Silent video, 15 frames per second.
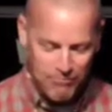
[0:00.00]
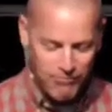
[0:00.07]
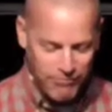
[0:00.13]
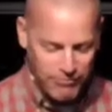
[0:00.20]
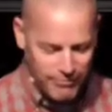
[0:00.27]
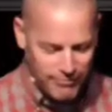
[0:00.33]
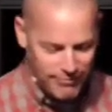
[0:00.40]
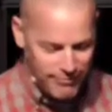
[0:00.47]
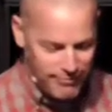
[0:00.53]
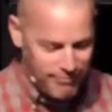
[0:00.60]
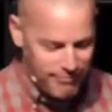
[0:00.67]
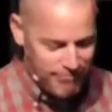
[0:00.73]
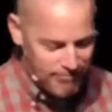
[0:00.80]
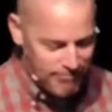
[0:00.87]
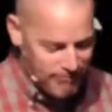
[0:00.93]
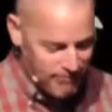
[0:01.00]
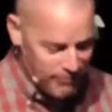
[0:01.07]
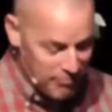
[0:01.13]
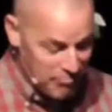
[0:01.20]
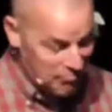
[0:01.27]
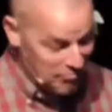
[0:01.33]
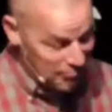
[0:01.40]

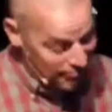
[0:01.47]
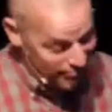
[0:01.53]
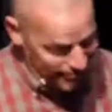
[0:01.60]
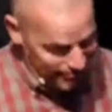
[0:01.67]
(silence)